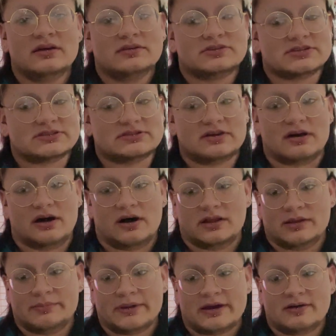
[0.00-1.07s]
just
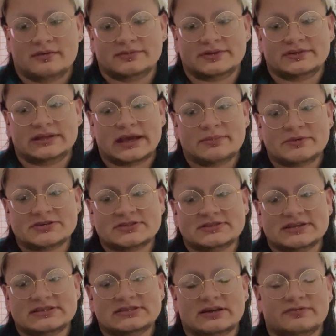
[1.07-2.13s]
all about the damages
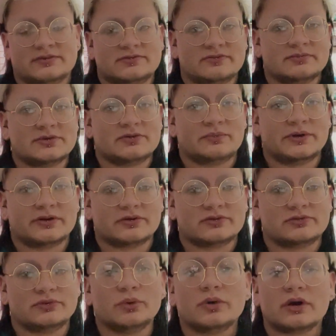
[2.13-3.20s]
they suffered from the winter
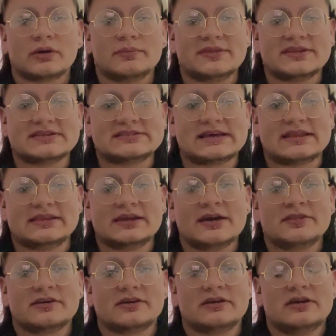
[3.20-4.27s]
storm and this, that, and the
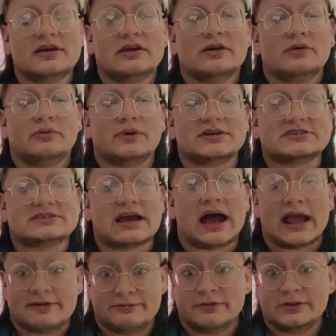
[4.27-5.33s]
other, which
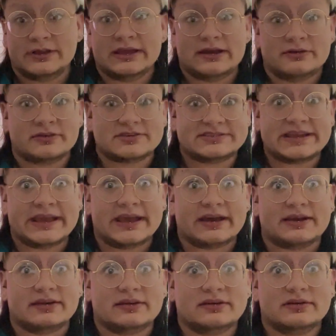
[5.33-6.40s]
I fully
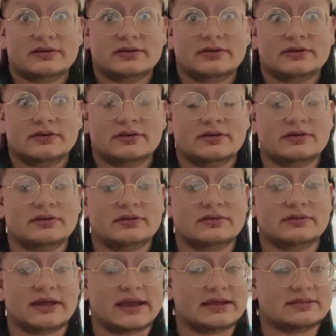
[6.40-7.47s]
understand.
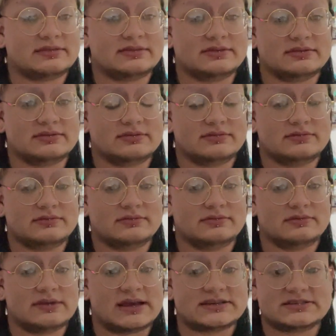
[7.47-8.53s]
Like,
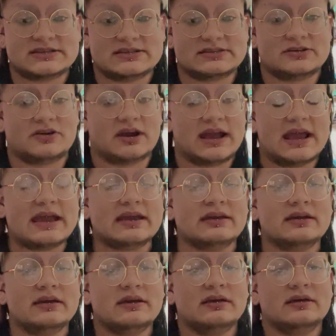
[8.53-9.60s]
that shit cray.
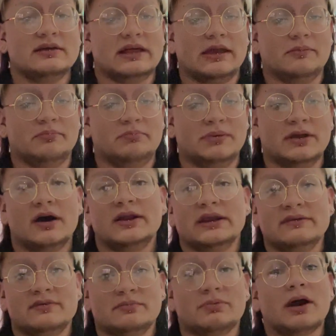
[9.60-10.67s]
Like, beyond
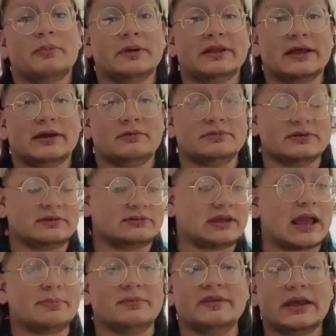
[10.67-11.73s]
even probably, like, the
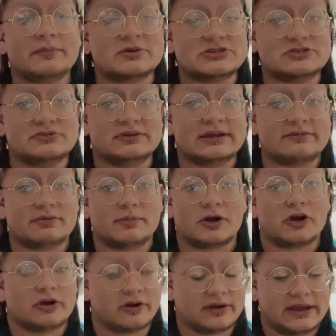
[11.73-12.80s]
type of damage you get from a
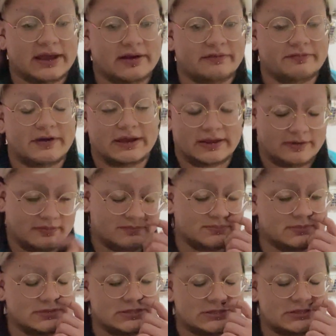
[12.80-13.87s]
hurricane, a fucking
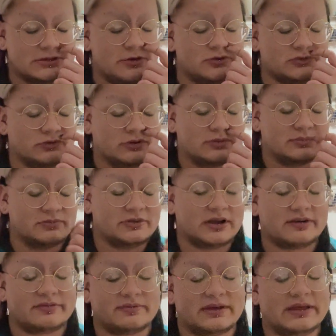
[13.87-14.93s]
snowstorm.
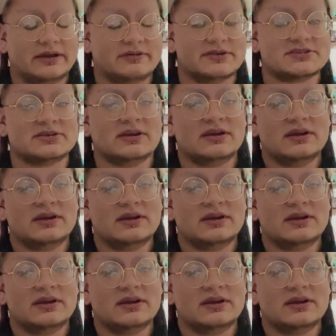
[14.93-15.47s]
Sorry for my language.